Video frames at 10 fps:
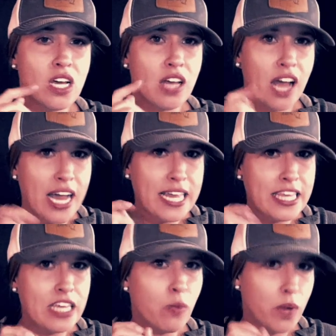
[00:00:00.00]
I
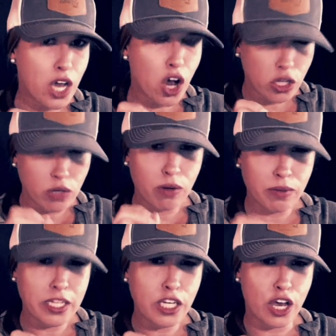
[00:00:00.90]
think we all
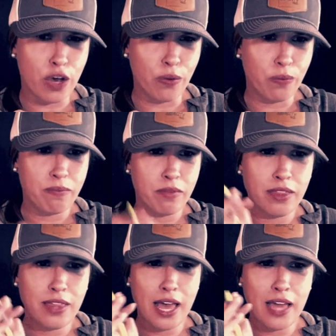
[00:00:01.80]
already know
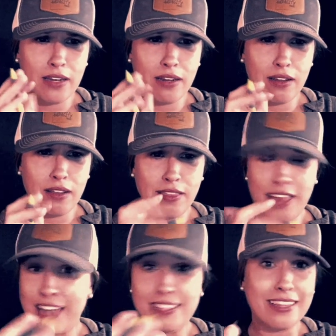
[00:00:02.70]
that
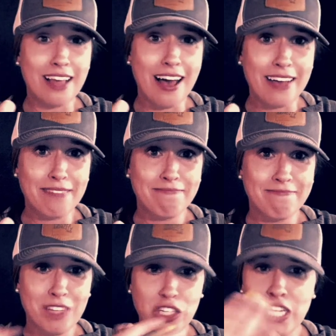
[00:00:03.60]
that is a lie.
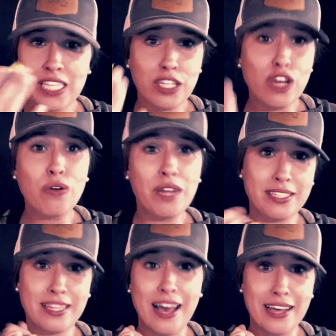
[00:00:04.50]
She is known as
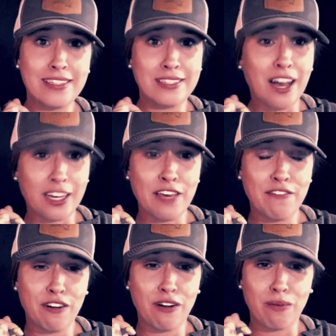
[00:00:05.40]
Lying Psaki
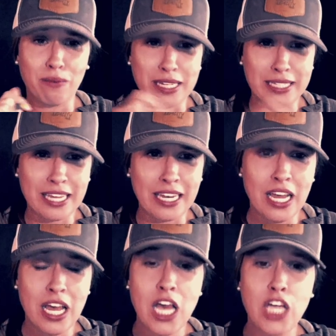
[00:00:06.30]
for a reason.
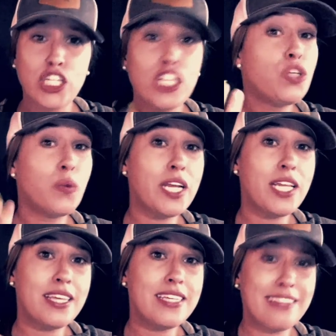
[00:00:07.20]
She tweeted
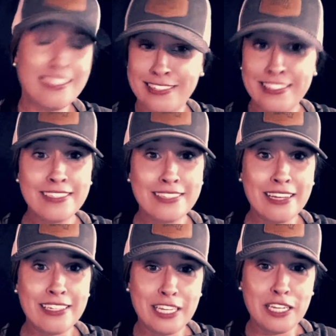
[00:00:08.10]
this at
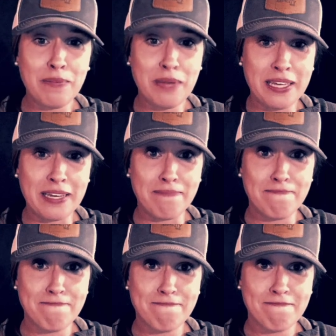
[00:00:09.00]
6:19 p.m.
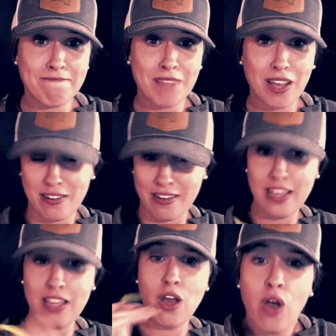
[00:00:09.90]
All right?
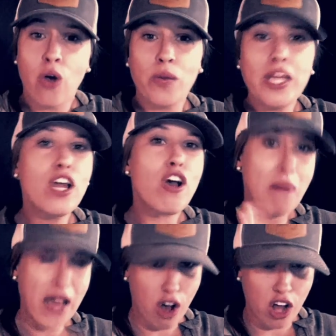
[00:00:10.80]
We know by
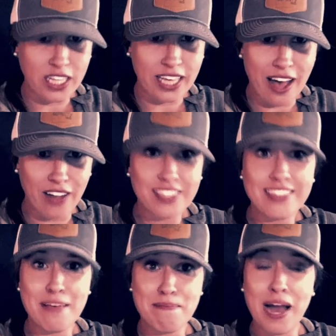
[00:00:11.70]
all accounts
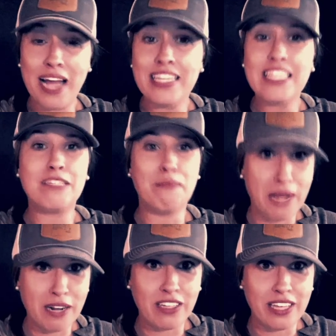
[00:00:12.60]
that Biden is
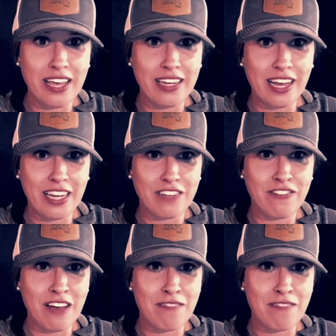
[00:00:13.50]
barely a 9-to-5